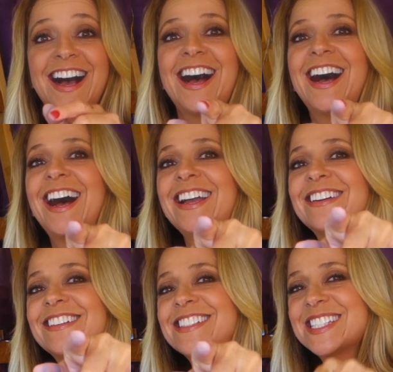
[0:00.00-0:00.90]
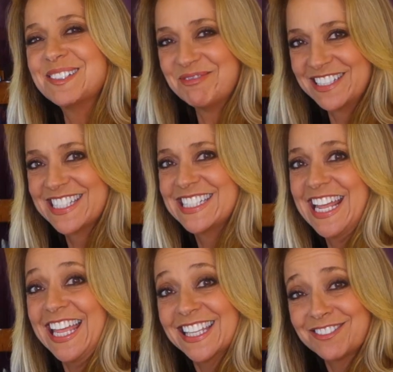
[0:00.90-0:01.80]
I heard someone
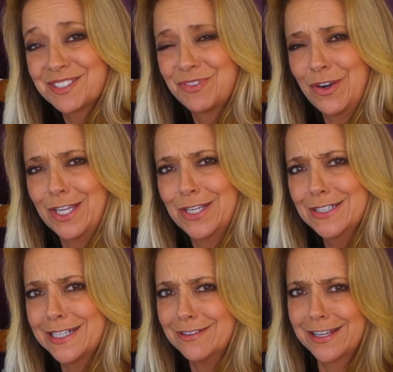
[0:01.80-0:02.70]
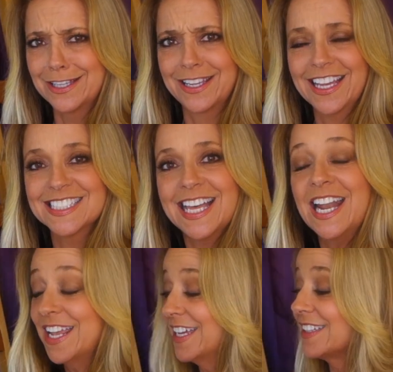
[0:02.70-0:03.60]
say that was very good. I don't know how you guessed
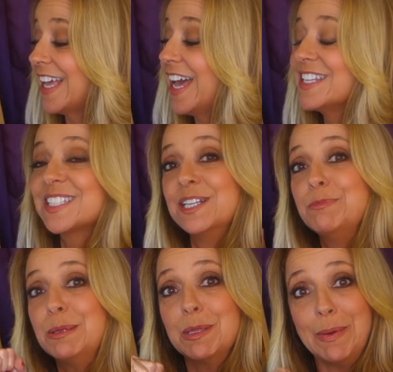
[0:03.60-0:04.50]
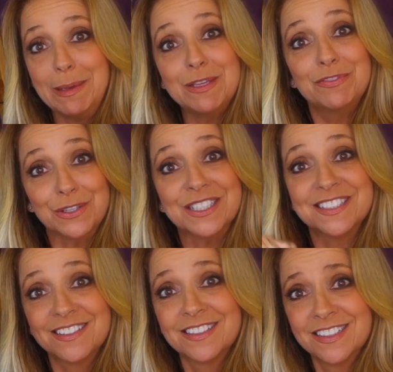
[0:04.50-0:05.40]
that. That is gonna be the baby
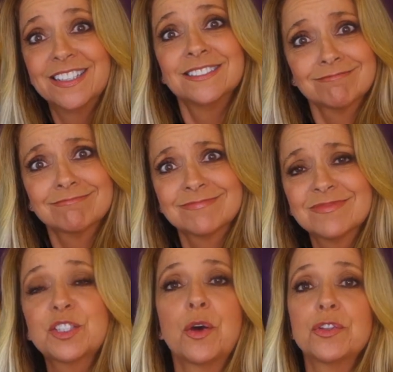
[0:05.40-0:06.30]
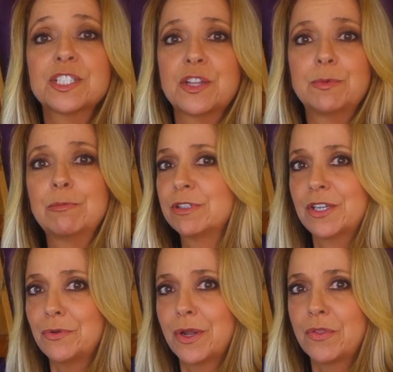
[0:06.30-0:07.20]
foot. To all those other people who
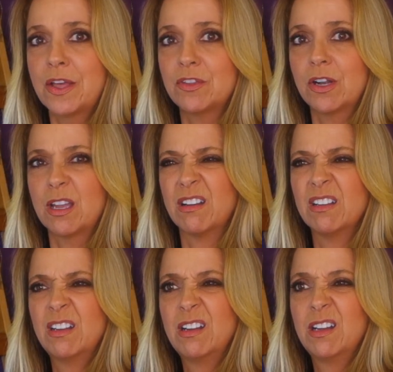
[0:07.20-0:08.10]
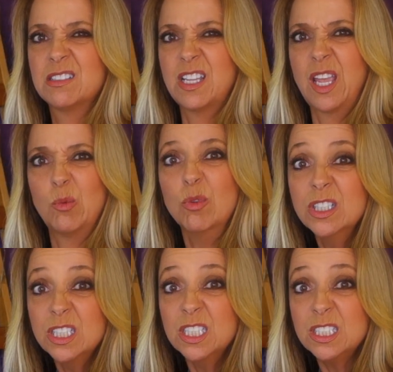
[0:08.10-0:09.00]
don't know that, they're like, say
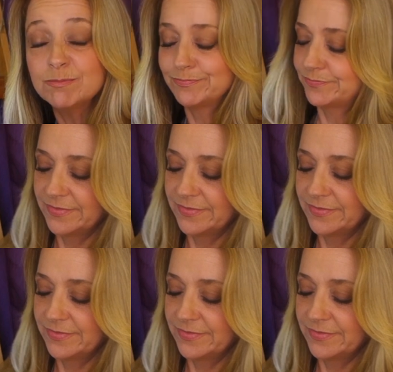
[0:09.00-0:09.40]
what?